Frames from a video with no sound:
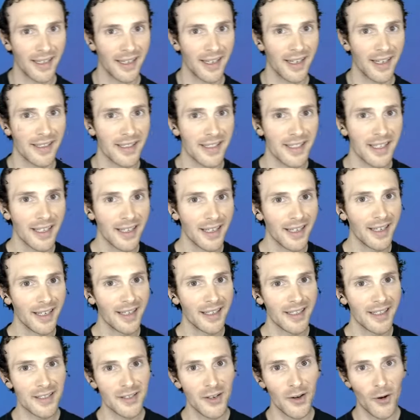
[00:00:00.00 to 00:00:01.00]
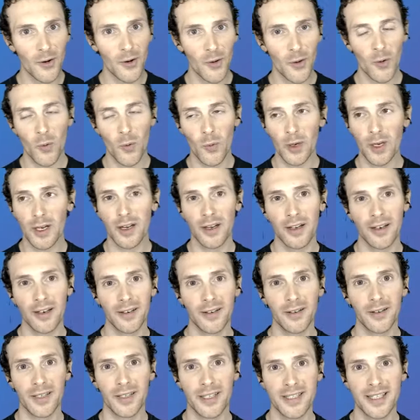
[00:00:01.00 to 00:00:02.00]
that. So
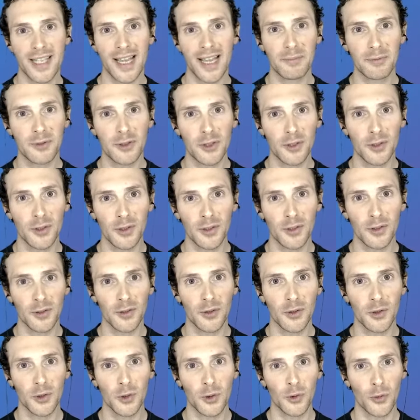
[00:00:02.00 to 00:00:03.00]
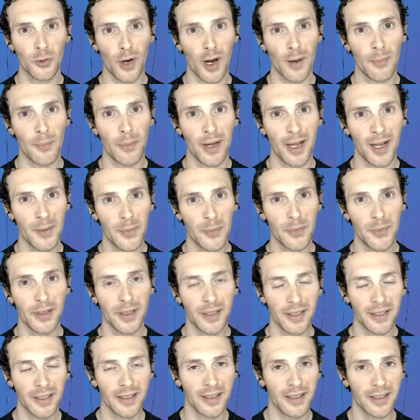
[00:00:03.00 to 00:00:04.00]
it's time to wrap up.
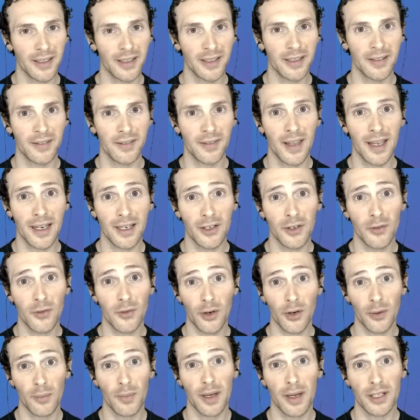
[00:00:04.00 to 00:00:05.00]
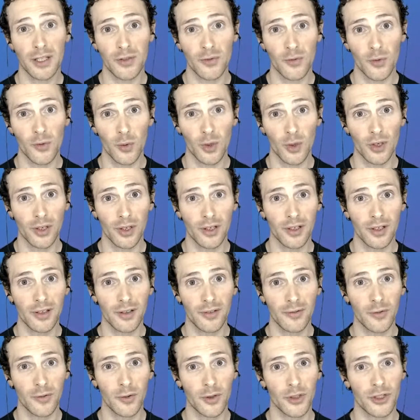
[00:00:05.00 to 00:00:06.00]
Thank you very much
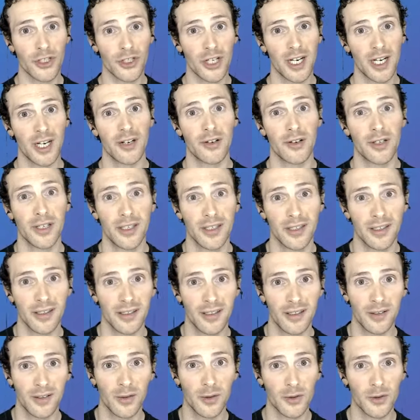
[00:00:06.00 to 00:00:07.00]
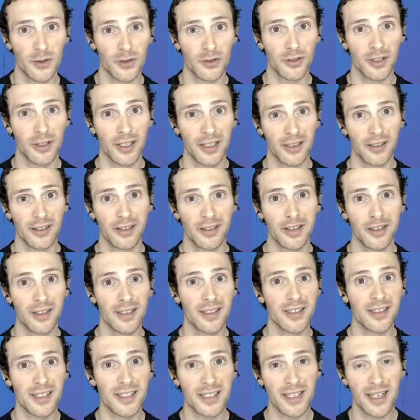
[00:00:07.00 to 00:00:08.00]
for sharing also
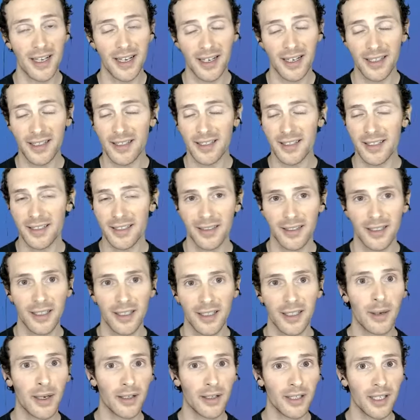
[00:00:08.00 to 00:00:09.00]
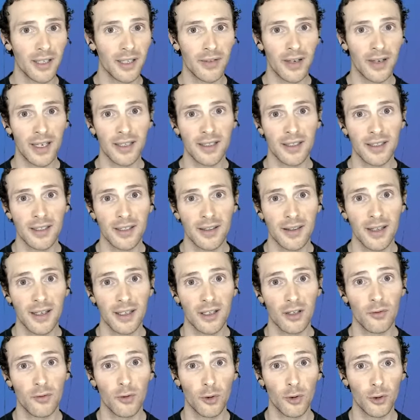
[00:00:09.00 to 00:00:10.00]
the insights about the event.
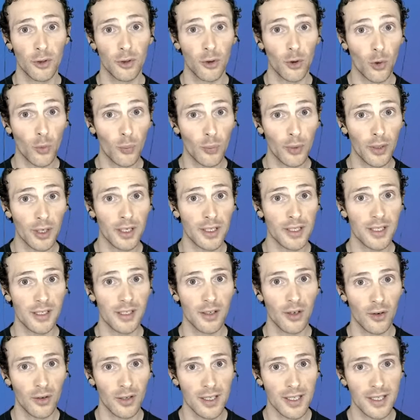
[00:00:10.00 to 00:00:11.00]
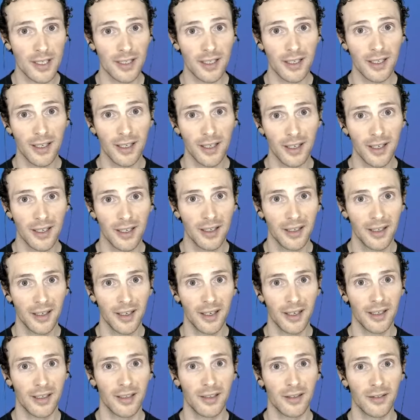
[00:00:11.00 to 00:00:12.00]
Thank you for your openness and honesty,
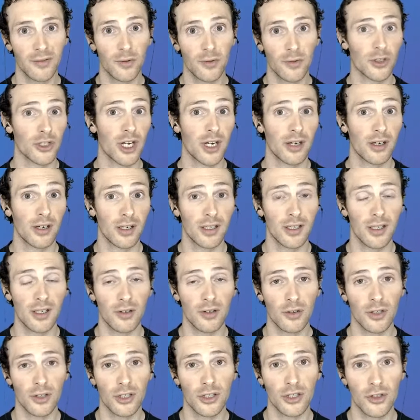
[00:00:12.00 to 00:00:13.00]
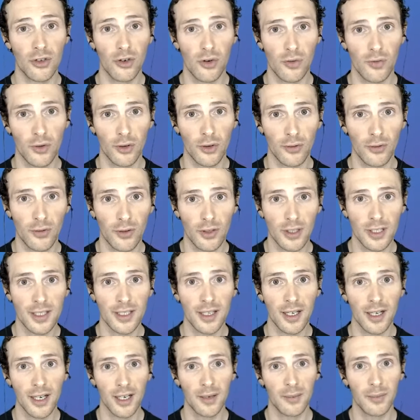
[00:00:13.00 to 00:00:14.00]
and for sharing it here on the show for the first
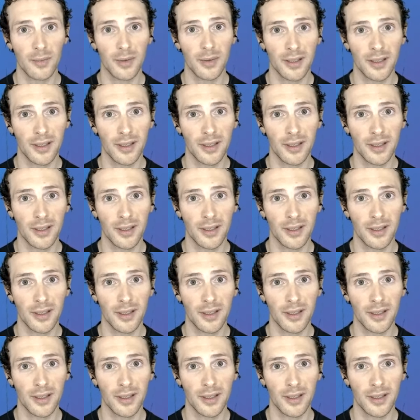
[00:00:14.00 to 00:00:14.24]
time.